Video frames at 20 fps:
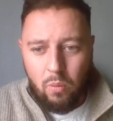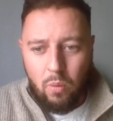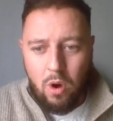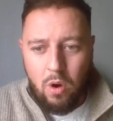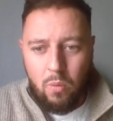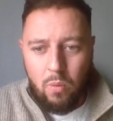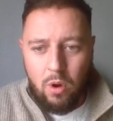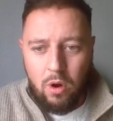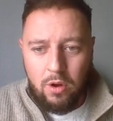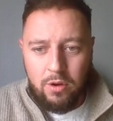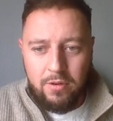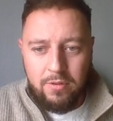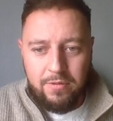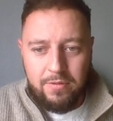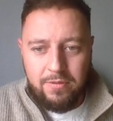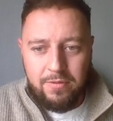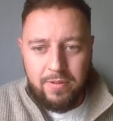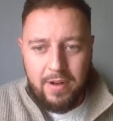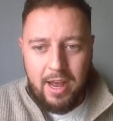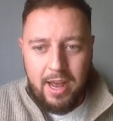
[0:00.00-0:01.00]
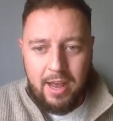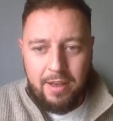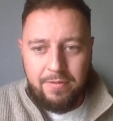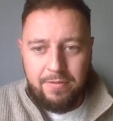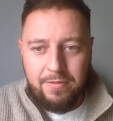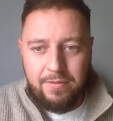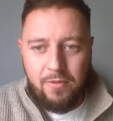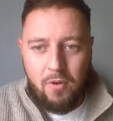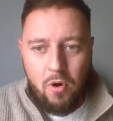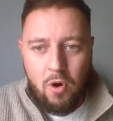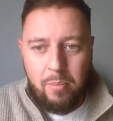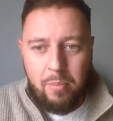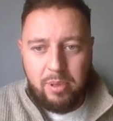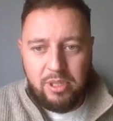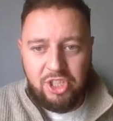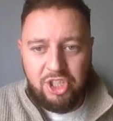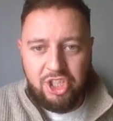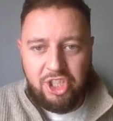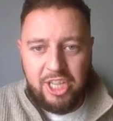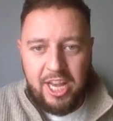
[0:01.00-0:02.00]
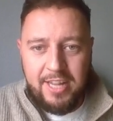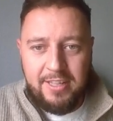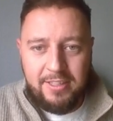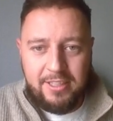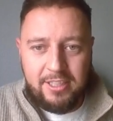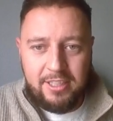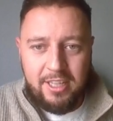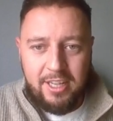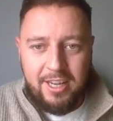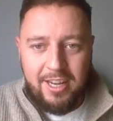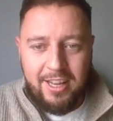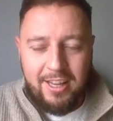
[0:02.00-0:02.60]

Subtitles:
1154%.